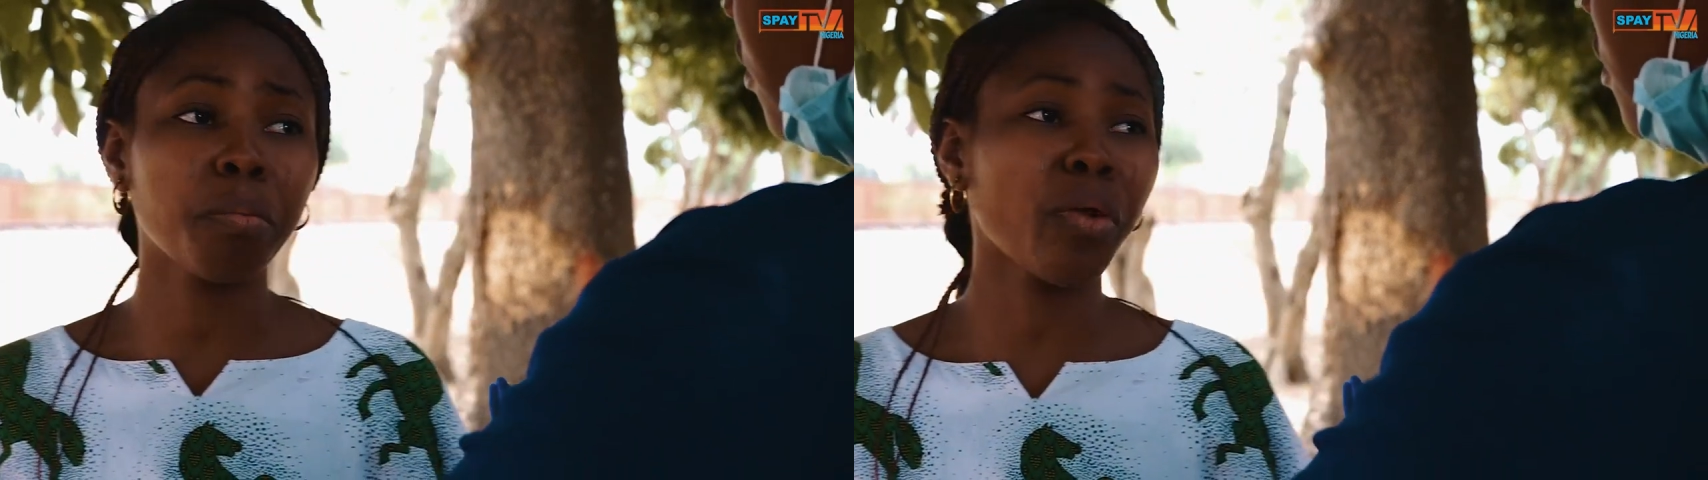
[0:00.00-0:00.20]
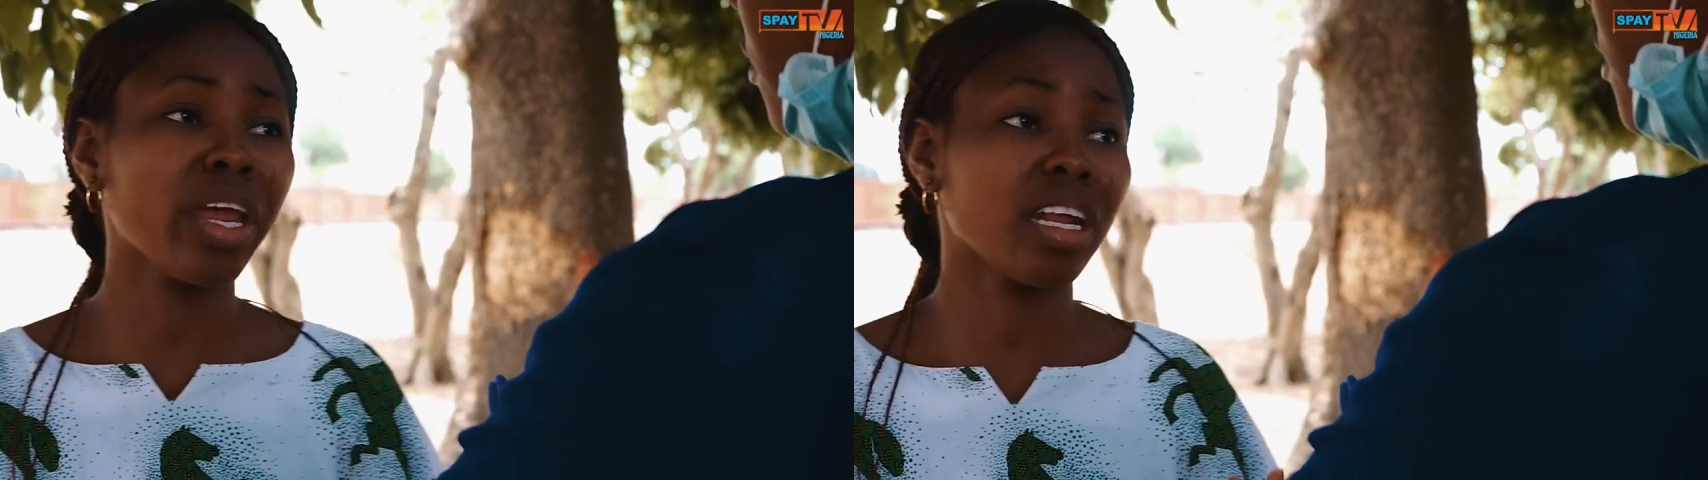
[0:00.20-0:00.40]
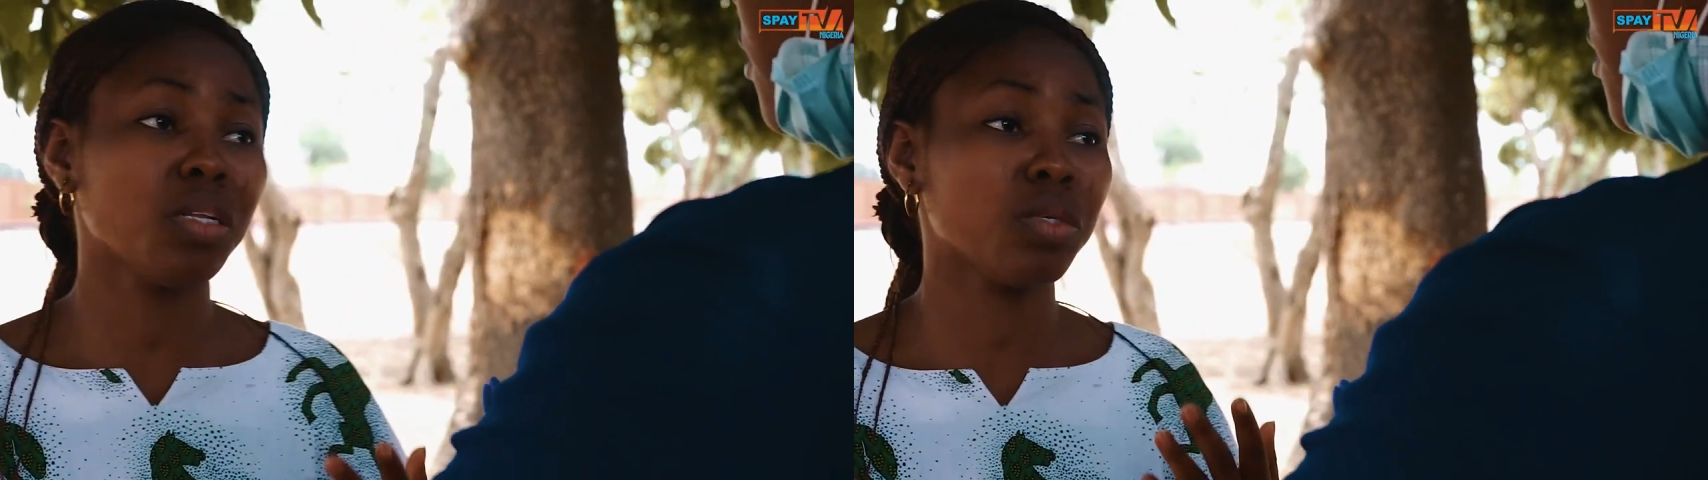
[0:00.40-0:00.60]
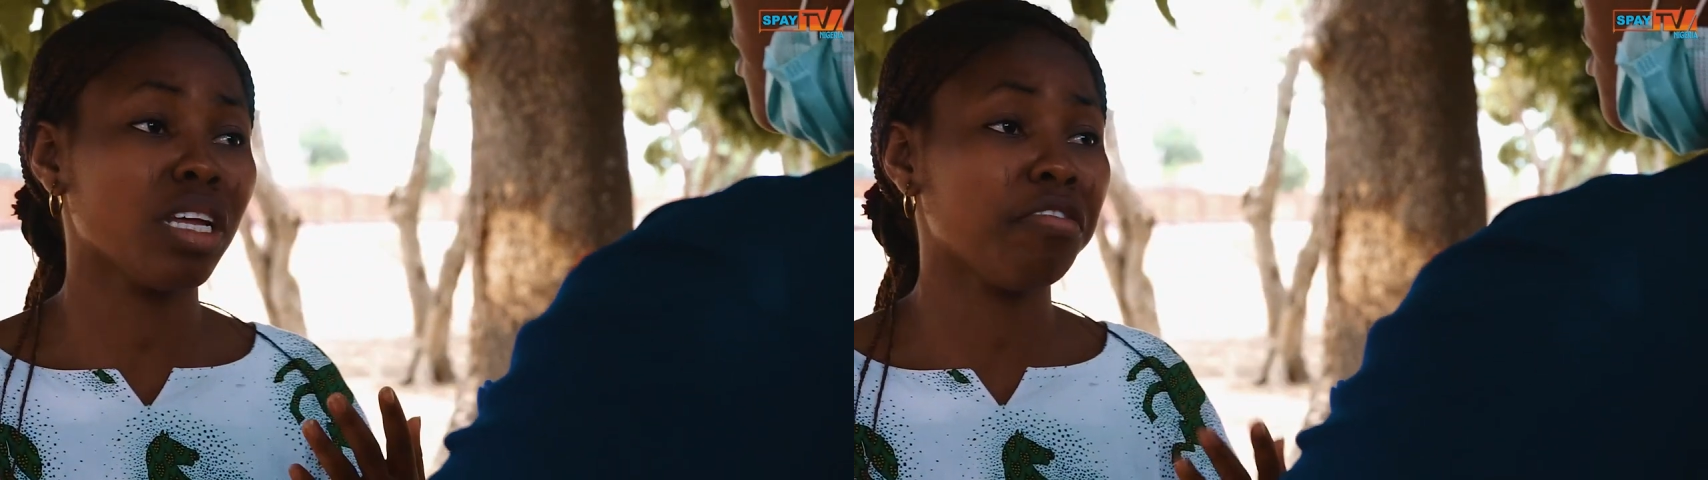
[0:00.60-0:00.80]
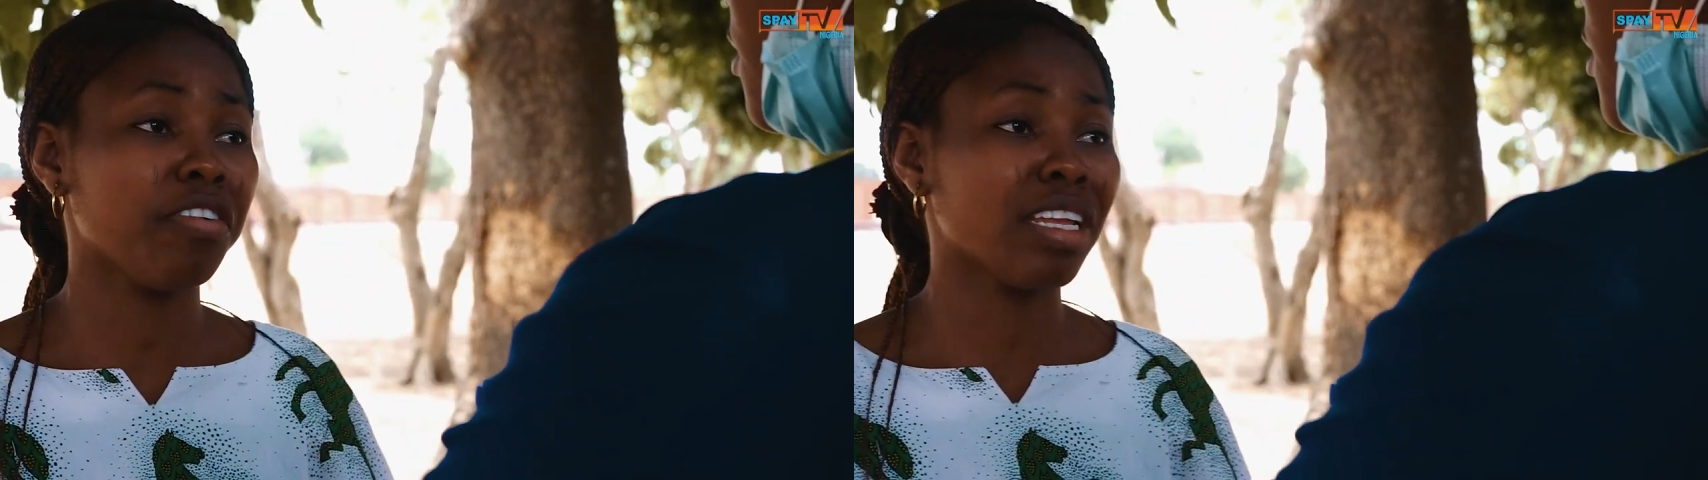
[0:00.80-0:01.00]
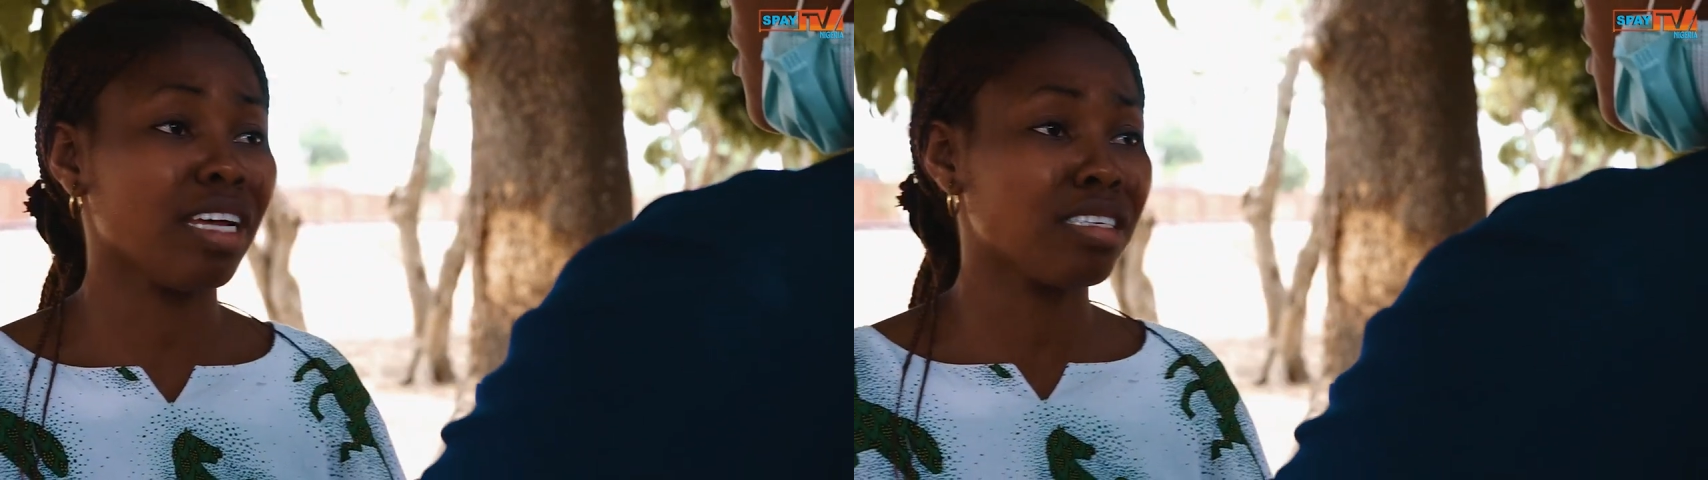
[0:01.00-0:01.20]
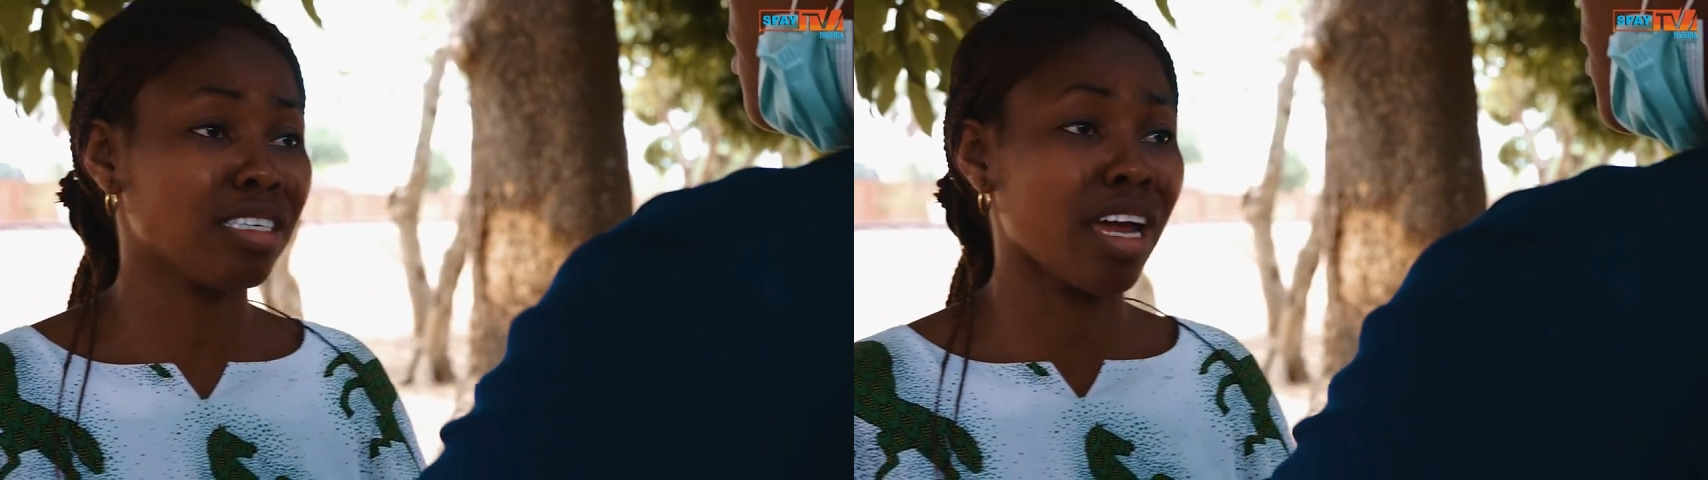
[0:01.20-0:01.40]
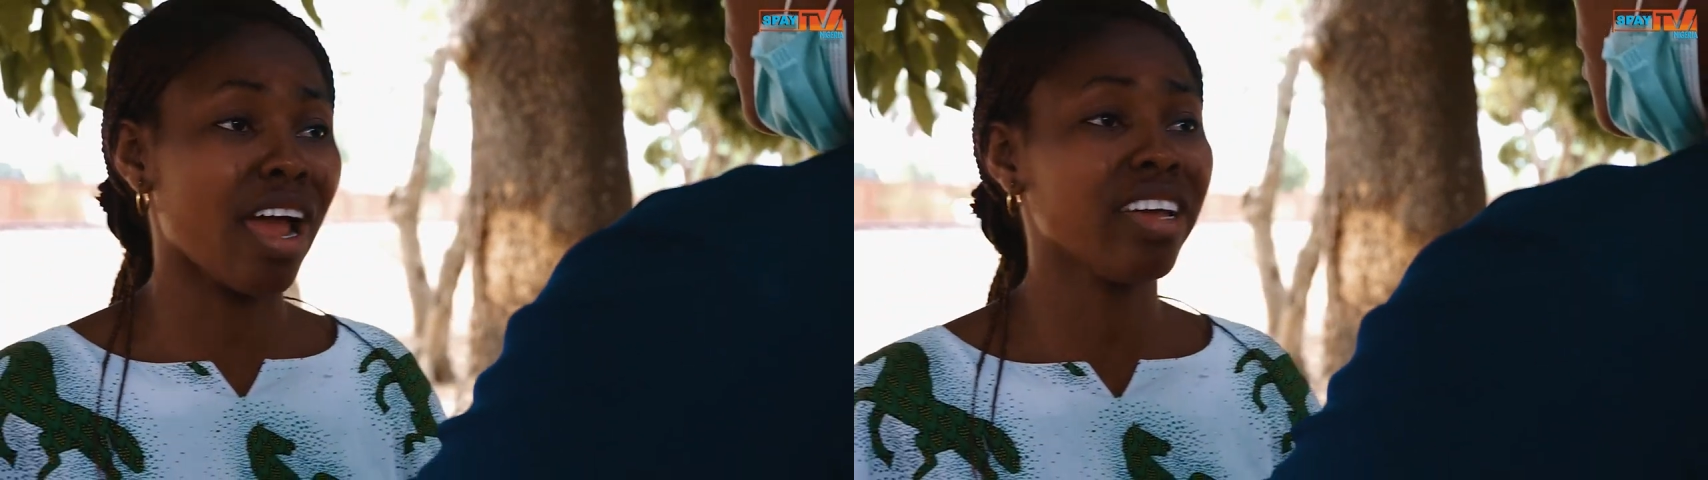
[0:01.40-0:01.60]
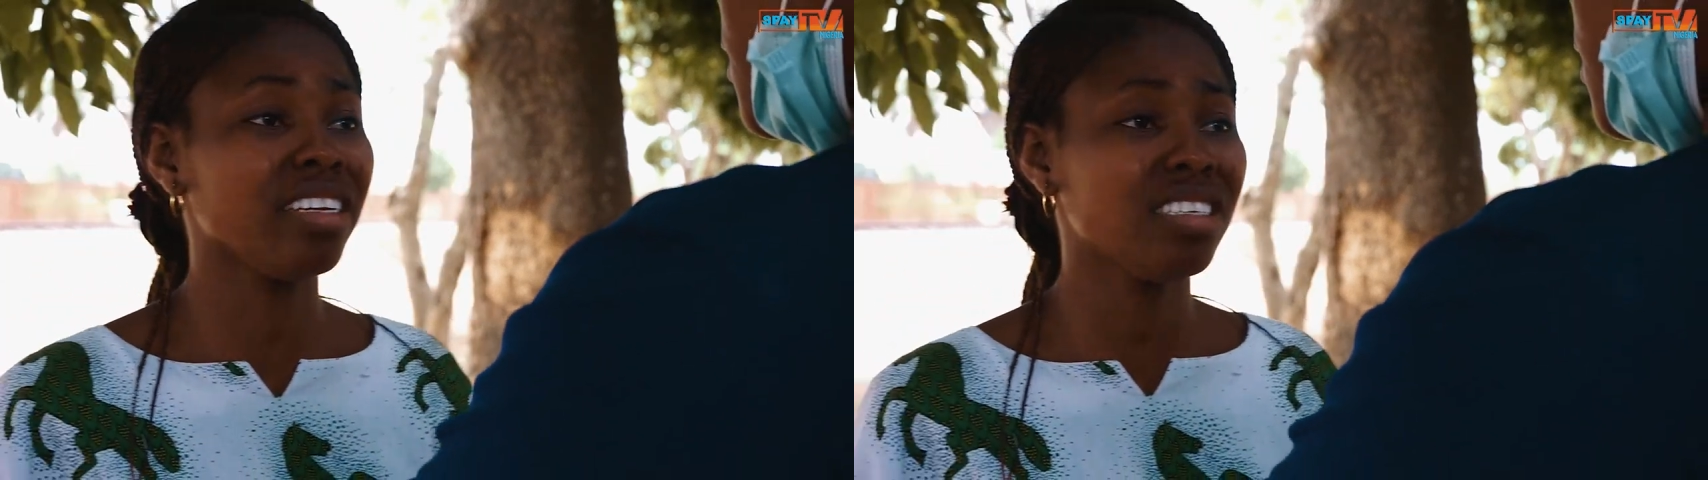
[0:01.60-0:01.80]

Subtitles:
pregnant with her father's child.